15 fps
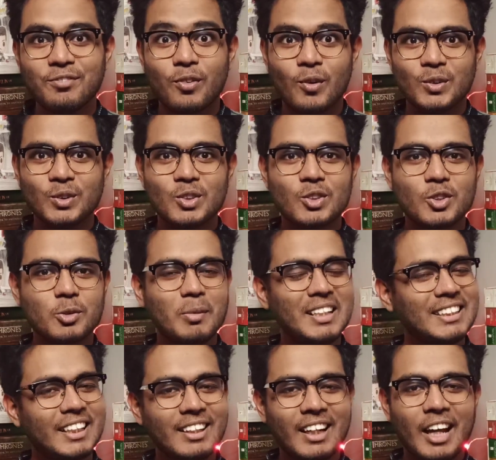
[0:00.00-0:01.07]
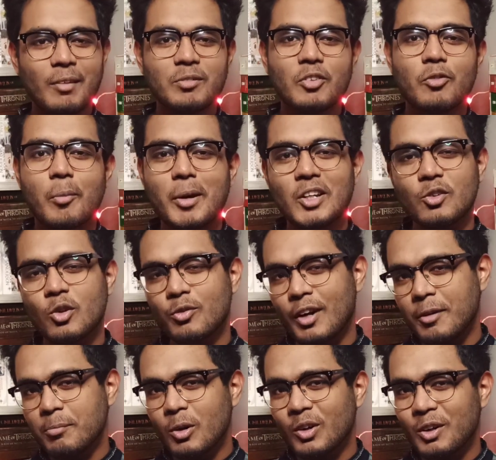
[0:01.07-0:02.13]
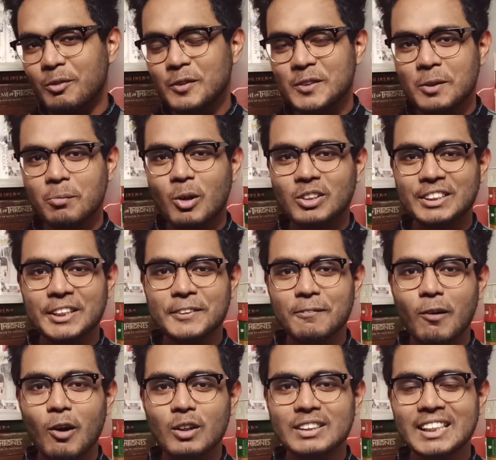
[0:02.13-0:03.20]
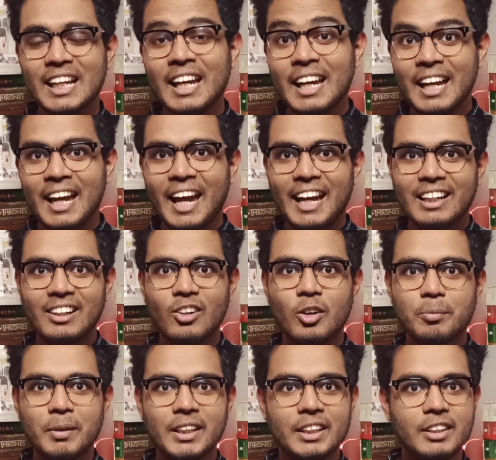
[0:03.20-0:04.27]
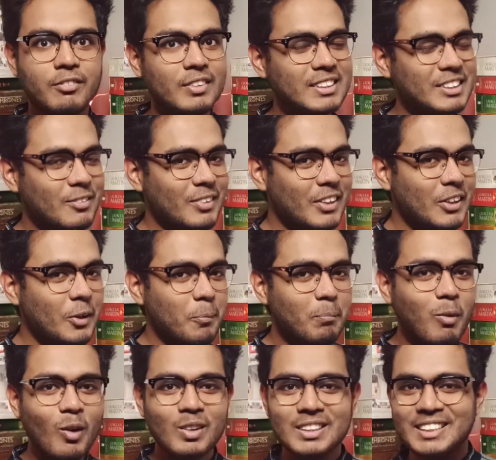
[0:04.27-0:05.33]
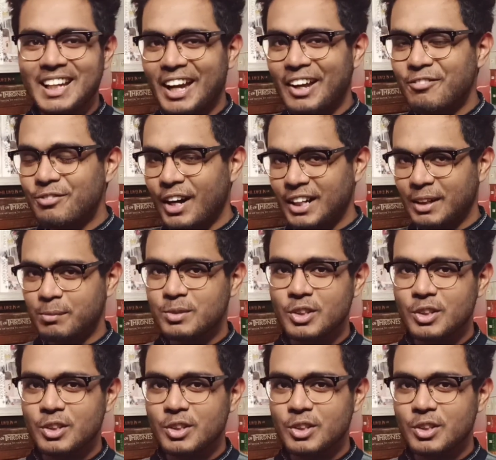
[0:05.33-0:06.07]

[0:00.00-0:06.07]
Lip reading: For those new to my channel, I'm the woman. You will find book reviews, unboxings, vlogs, and a lot many other fun stuff related to books and fandom.